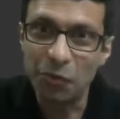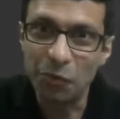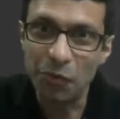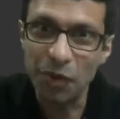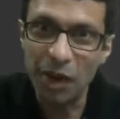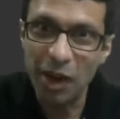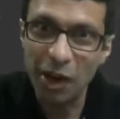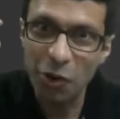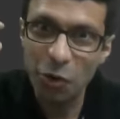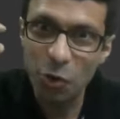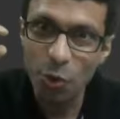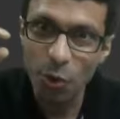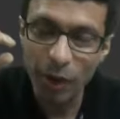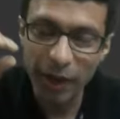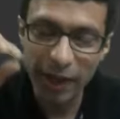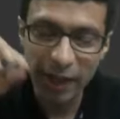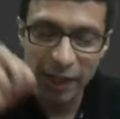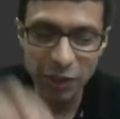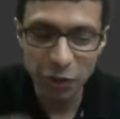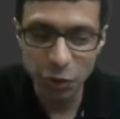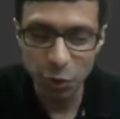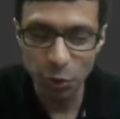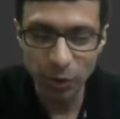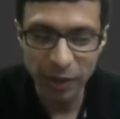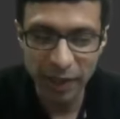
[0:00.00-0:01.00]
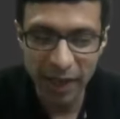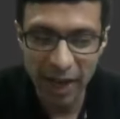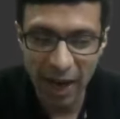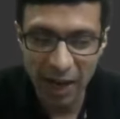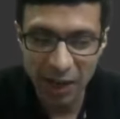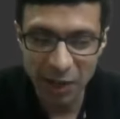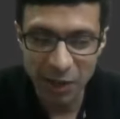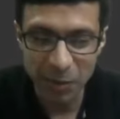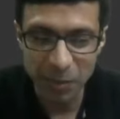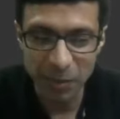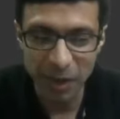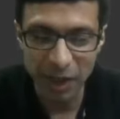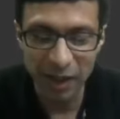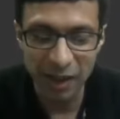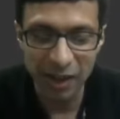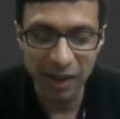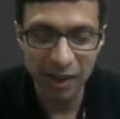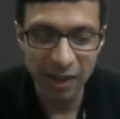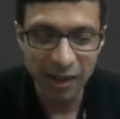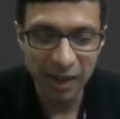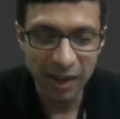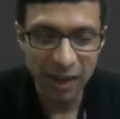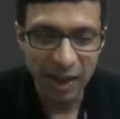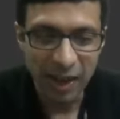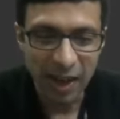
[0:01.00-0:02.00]
we are going into the atom
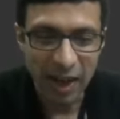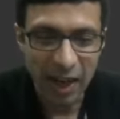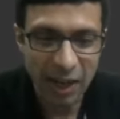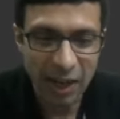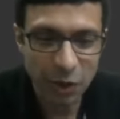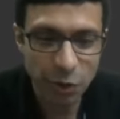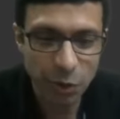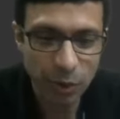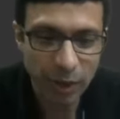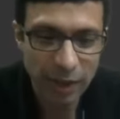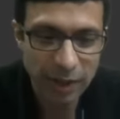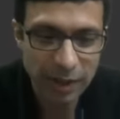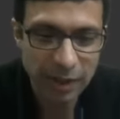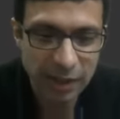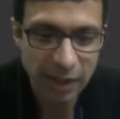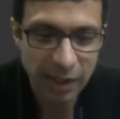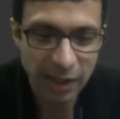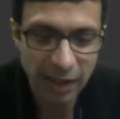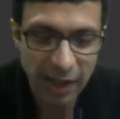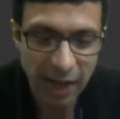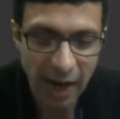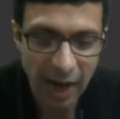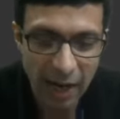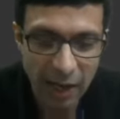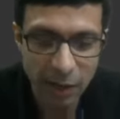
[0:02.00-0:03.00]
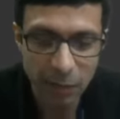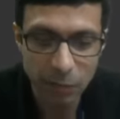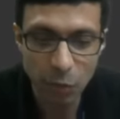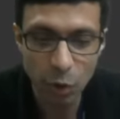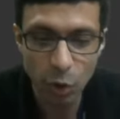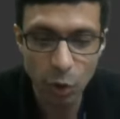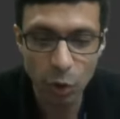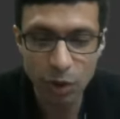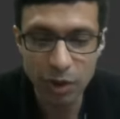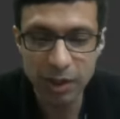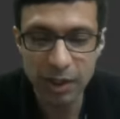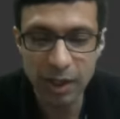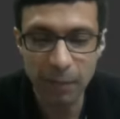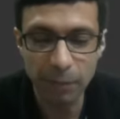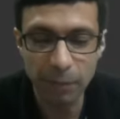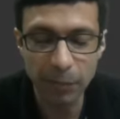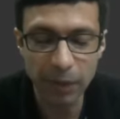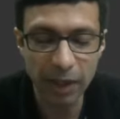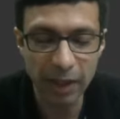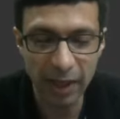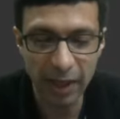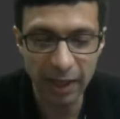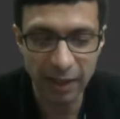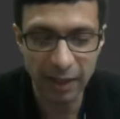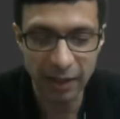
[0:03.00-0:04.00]
here, and you can see the atom looks
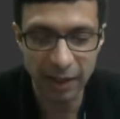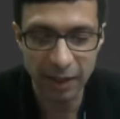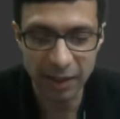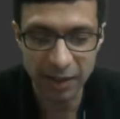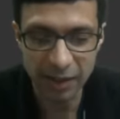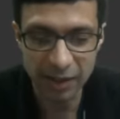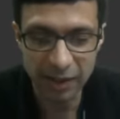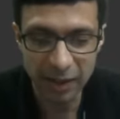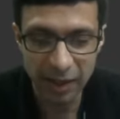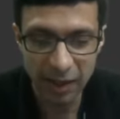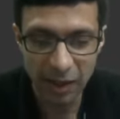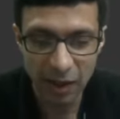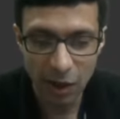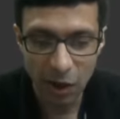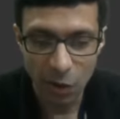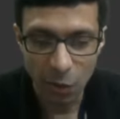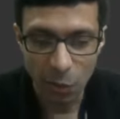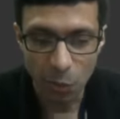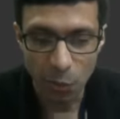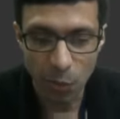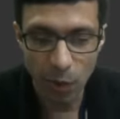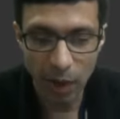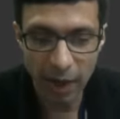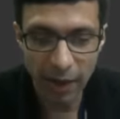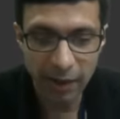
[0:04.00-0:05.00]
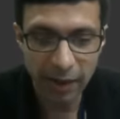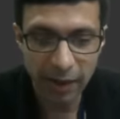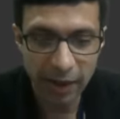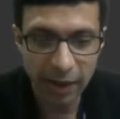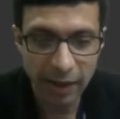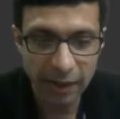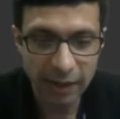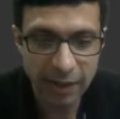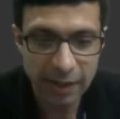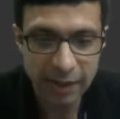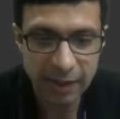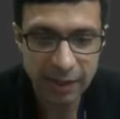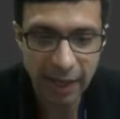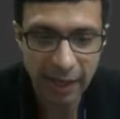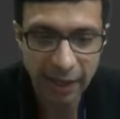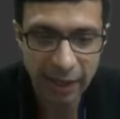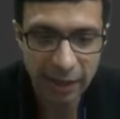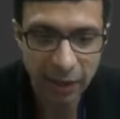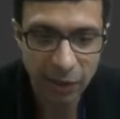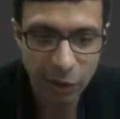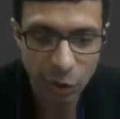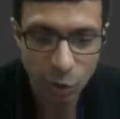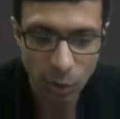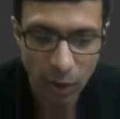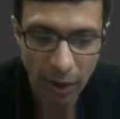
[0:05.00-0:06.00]
something like this, where in the
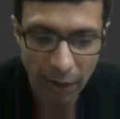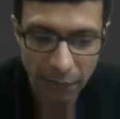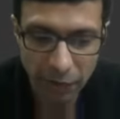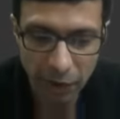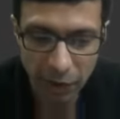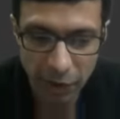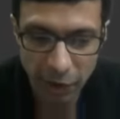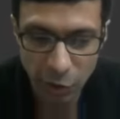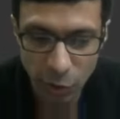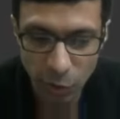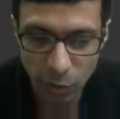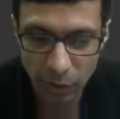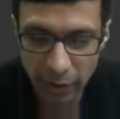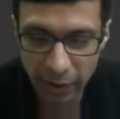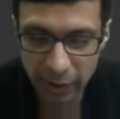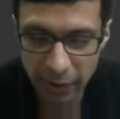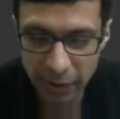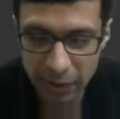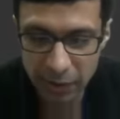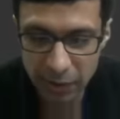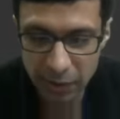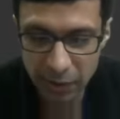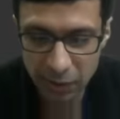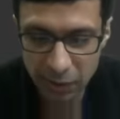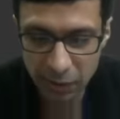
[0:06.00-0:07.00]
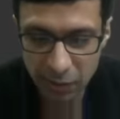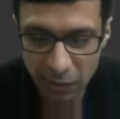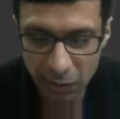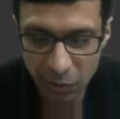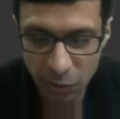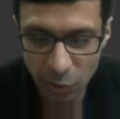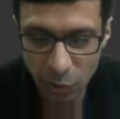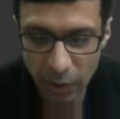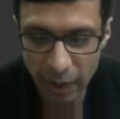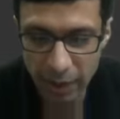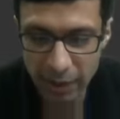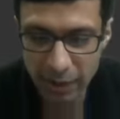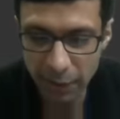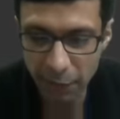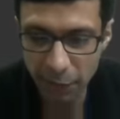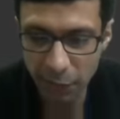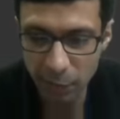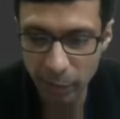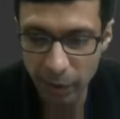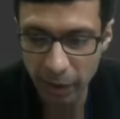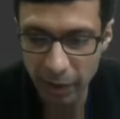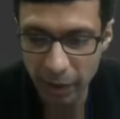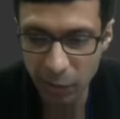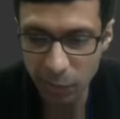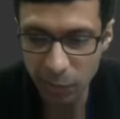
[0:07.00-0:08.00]
center you have the nucleus. You guys are
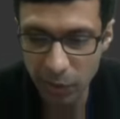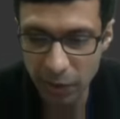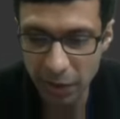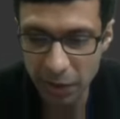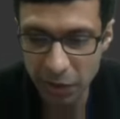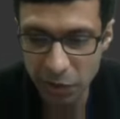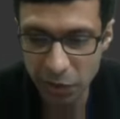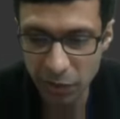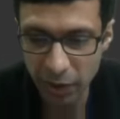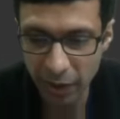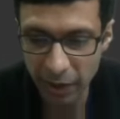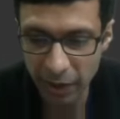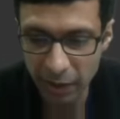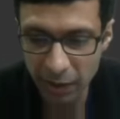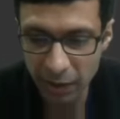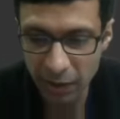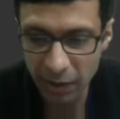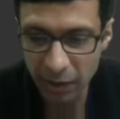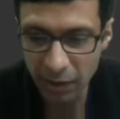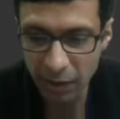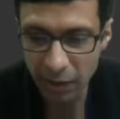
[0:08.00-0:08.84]
familiar with this, right?